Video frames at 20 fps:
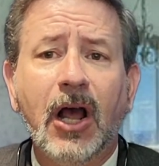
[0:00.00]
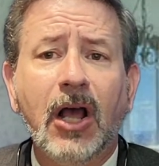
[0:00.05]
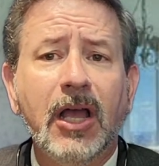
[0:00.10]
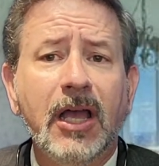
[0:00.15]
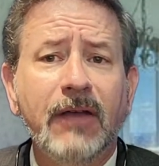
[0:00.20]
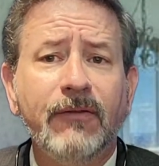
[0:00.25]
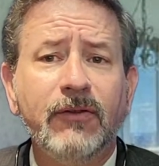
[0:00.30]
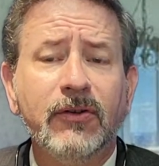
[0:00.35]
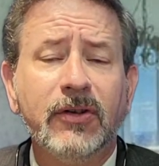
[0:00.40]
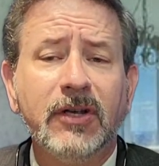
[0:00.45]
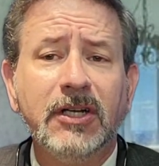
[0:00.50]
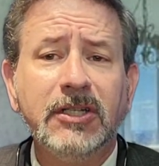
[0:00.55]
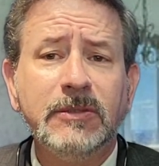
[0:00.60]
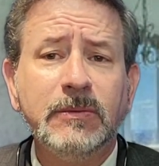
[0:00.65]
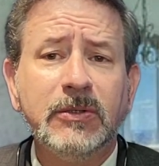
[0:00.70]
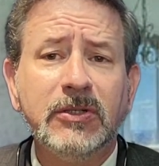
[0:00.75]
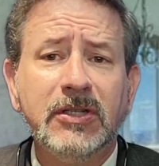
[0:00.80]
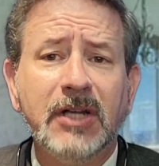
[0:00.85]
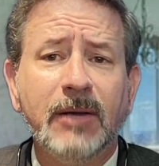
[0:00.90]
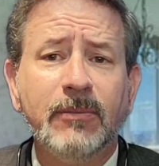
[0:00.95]
If your customer
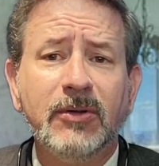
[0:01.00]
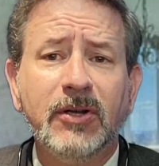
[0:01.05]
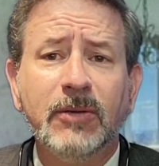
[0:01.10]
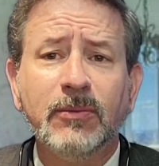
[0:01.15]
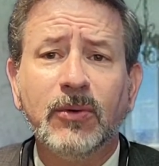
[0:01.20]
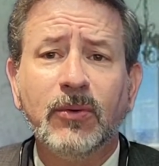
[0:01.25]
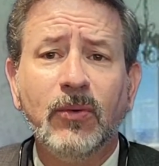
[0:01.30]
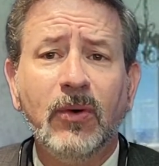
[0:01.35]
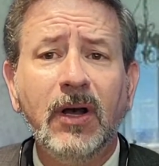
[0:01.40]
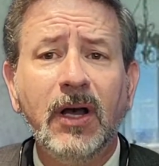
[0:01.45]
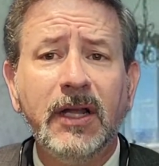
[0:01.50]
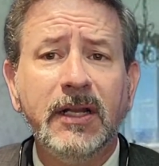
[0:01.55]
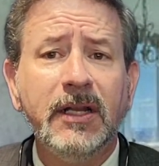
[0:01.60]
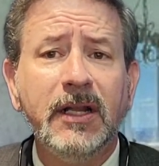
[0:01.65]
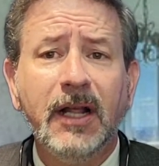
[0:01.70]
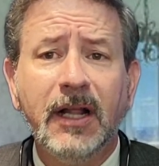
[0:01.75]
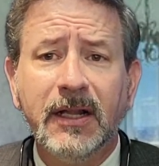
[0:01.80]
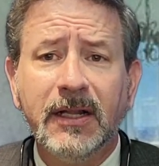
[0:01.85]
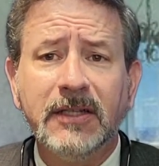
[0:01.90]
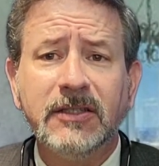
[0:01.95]
is not number one,
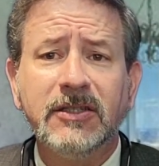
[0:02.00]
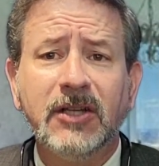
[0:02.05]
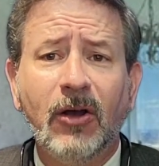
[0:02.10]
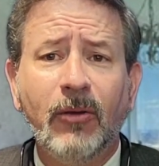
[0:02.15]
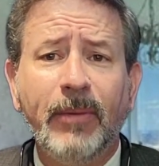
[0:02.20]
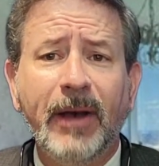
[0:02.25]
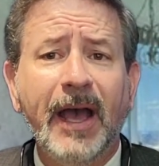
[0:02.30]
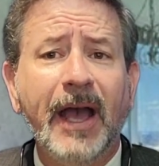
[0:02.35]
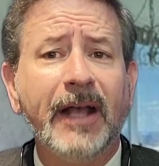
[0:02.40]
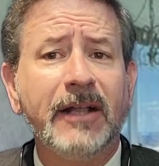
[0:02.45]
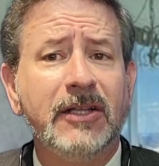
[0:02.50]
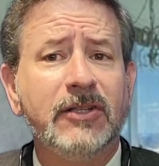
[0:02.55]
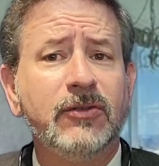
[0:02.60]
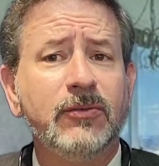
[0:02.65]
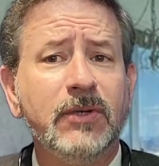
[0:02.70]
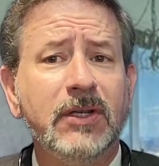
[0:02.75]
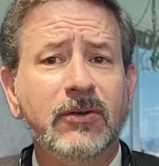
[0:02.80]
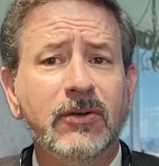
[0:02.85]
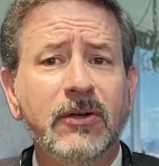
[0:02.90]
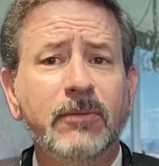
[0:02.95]
let's go back, let's
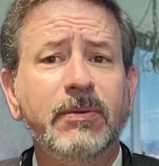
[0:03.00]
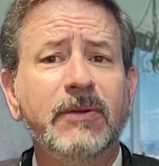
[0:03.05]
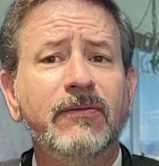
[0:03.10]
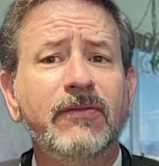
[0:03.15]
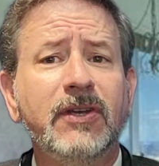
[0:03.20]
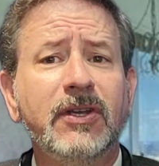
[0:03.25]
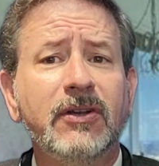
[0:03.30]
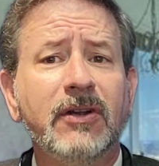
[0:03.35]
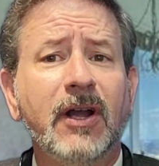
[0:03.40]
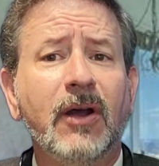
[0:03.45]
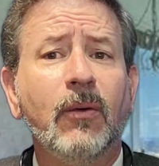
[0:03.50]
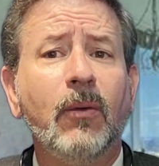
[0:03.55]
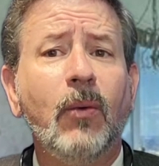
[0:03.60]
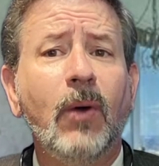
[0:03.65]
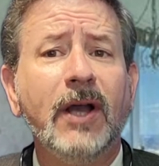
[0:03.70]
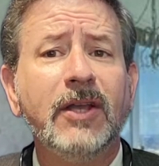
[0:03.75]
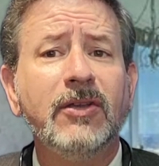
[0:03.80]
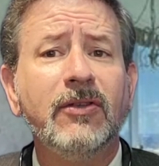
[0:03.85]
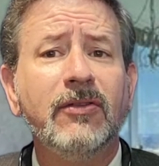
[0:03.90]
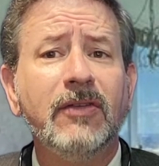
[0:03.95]
regroup and figure out
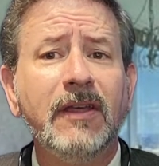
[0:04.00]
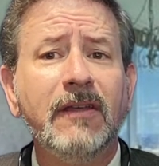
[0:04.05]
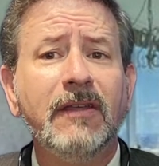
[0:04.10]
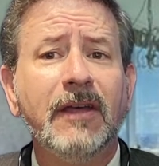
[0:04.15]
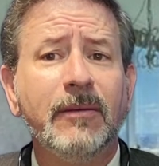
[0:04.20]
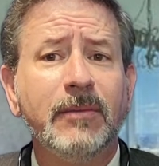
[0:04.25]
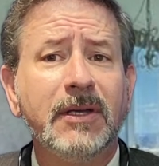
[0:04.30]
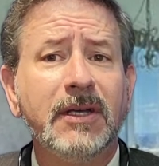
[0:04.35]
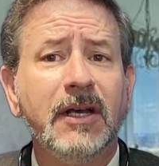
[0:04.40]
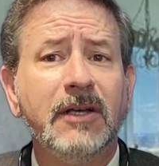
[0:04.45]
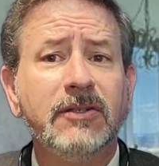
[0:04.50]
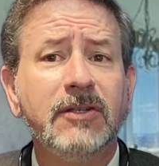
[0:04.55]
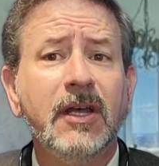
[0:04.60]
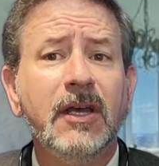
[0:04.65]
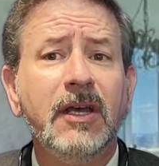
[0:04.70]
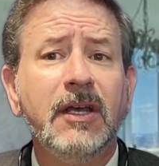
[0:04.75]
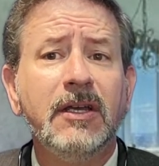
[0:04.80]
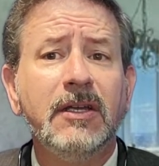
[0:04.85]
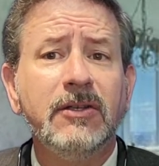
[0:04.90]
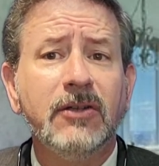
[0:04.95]
why you think that, because
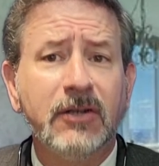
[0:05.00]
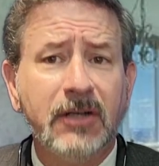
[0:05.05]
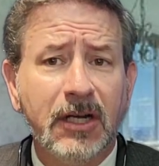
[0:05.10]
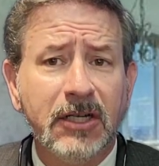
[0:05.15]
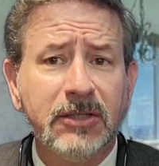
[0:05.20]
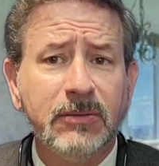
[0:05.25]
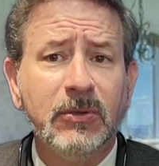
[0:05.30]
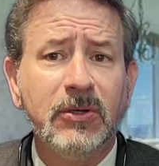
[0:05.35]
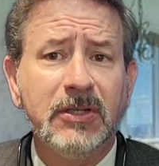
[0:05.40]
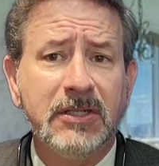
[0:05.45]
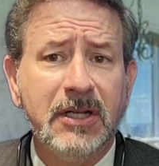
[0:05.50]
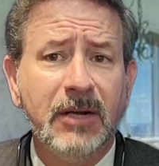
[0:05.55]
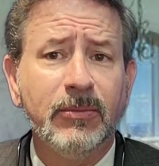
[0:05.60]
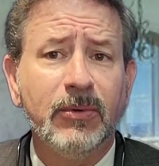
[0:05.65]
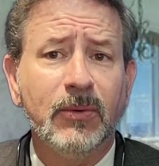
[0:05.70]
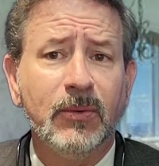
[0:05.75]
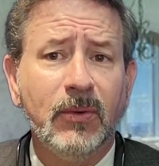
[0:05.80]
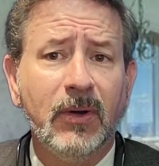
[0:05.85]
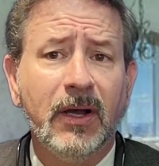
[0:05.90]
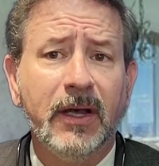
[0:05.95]
your customer is number
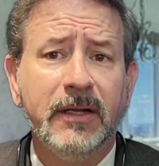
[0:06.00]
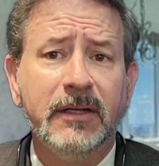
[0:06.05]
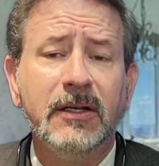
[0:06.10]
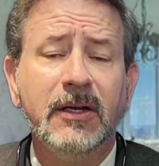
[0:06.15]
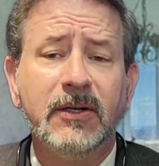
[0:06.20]
one.